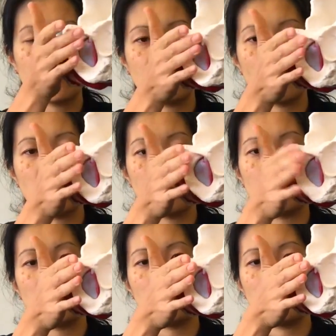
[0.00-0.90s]
from
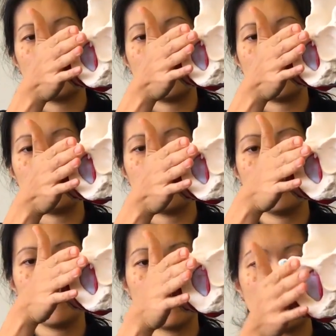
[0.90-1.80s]
the
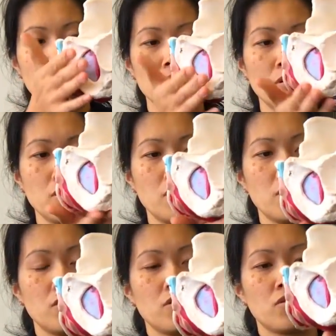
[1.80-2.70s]
pubic bone
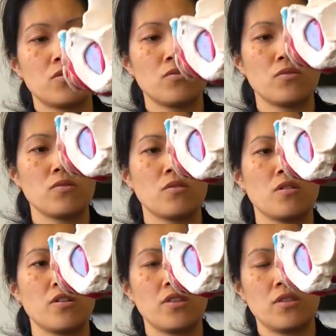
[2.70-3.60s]
to
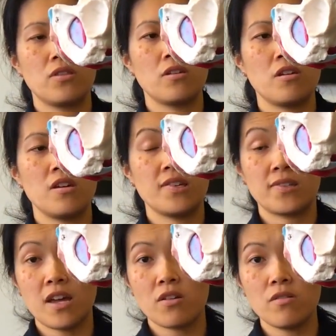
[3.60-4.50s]
the
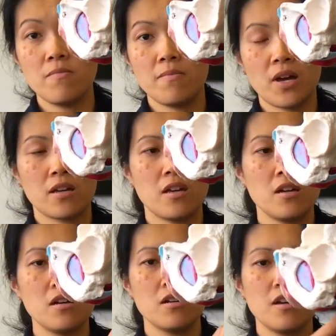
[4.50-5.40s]
sacrum back
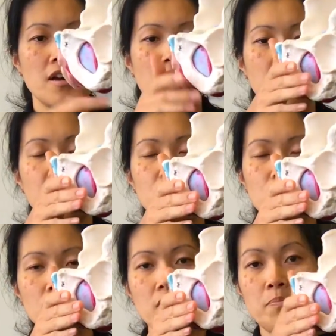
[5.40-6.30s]
here, and if it's a
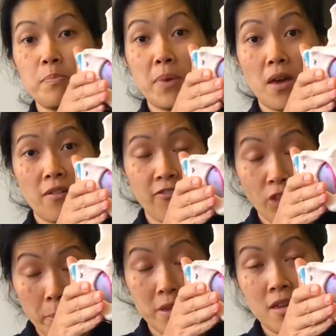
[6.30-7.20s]
really
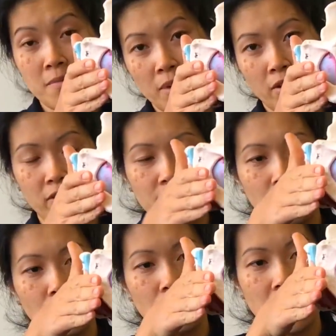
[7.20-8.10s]
floppy pelvic
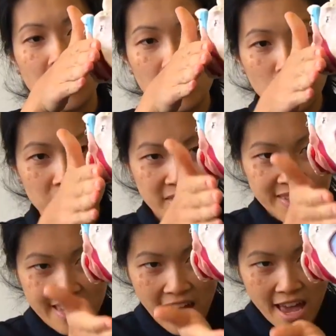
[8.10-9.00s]
floor, it'll be
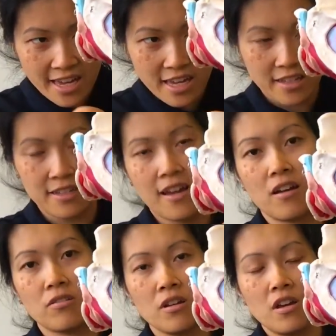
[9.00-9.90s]
sagging
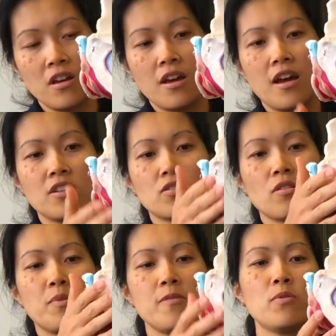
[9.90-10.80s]
down. And
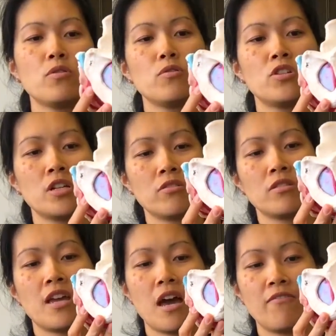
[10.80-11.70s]
so people who
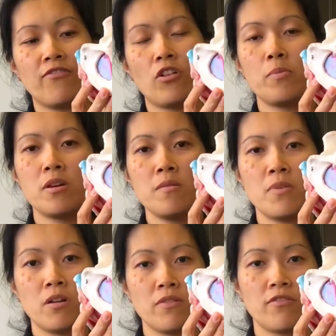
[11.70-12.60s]
generally have floppy
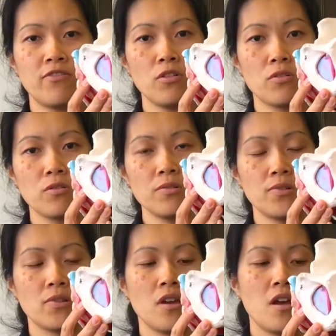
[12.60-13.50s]
pelvic
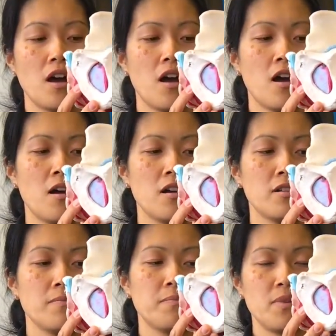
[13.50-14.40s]
floors
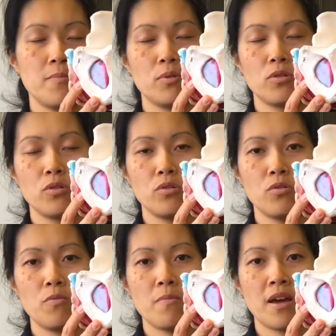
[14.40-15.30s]
are people
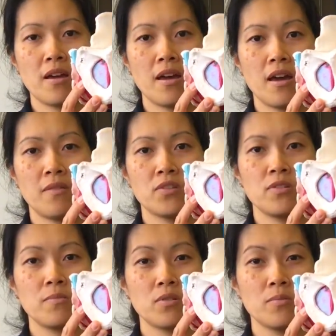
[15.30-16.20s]
who may have
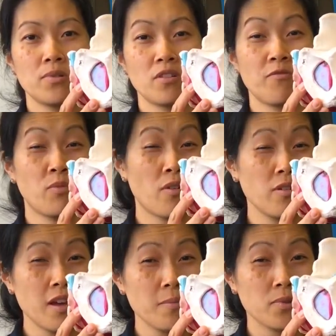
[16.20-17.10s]
symptoms of
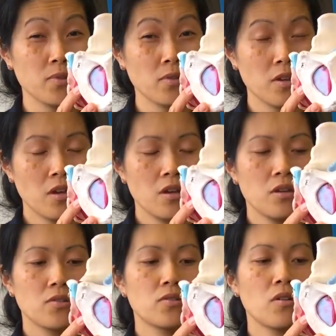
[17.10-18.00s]
prolapse,
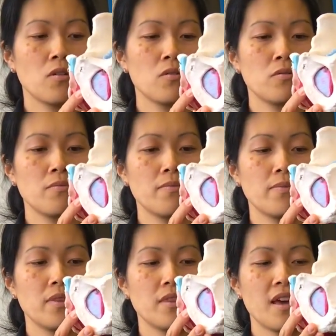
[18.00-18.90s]
so
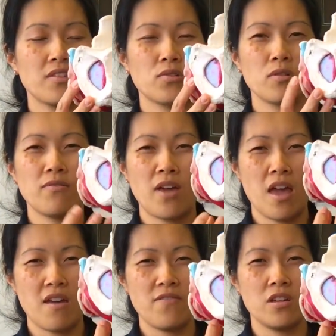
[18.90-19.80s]
that sort of
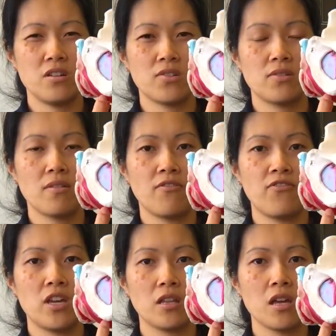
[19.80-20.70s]
heaviness
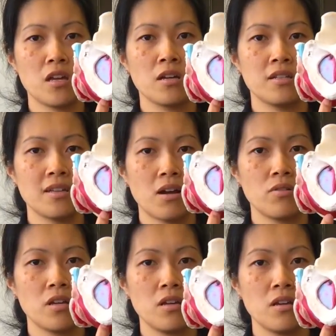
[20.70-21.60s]
feeling
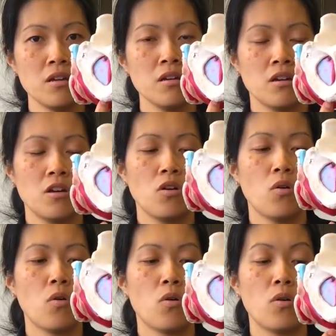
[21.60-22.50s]
down here,
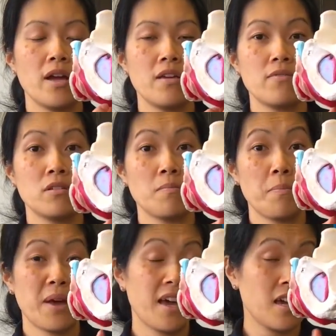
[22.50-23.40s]
or even
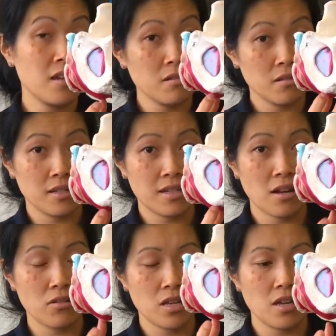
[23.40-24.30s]
pain
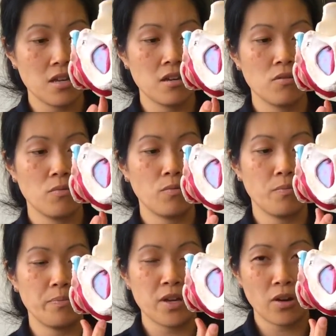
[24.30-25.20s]
down here
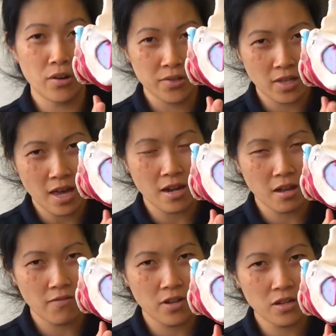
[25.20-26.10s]
because of that
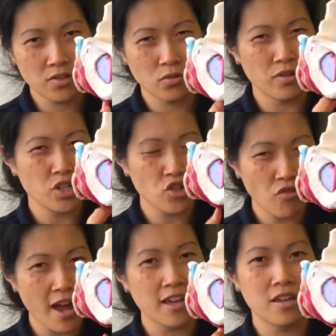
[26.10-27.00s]
heaviness, or a
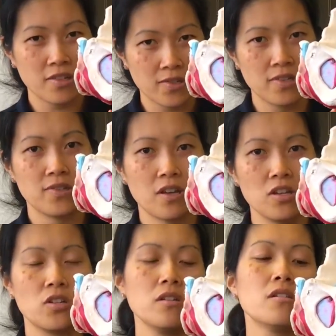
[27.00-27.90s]
dragging
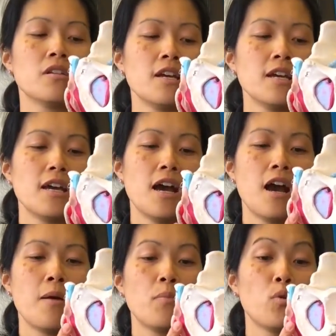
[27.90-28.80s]
sensation.
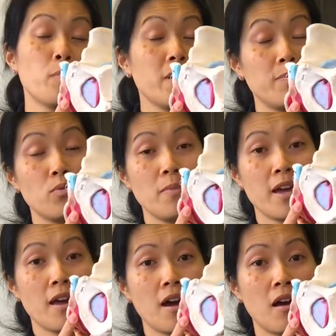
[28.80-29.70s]
Or people
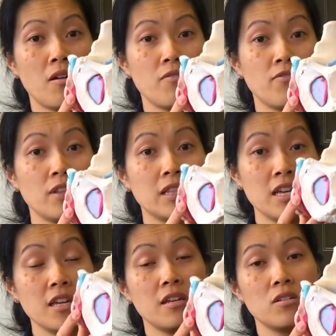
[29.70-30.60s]
may have
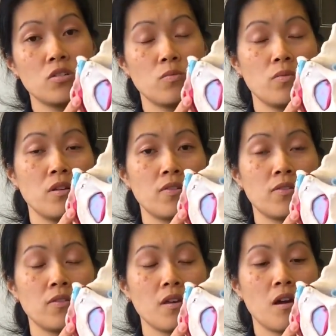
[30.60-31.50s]
leakage
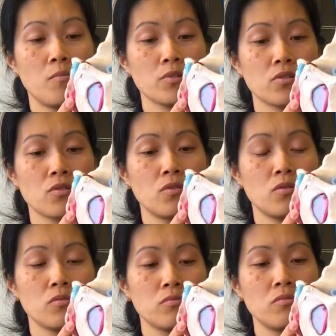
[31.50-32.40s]
with what's
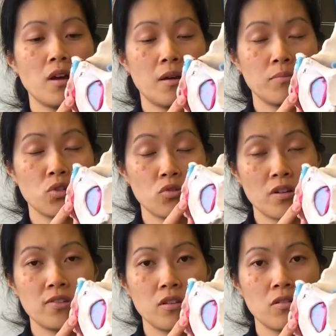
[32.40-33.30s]
called
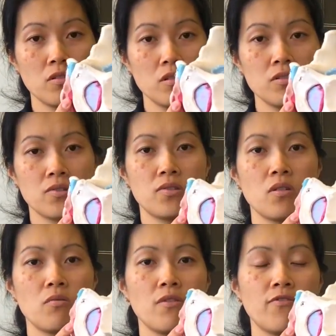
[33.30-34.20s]
stress incontinence.
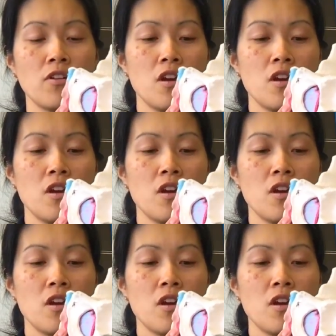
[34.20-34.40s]
So if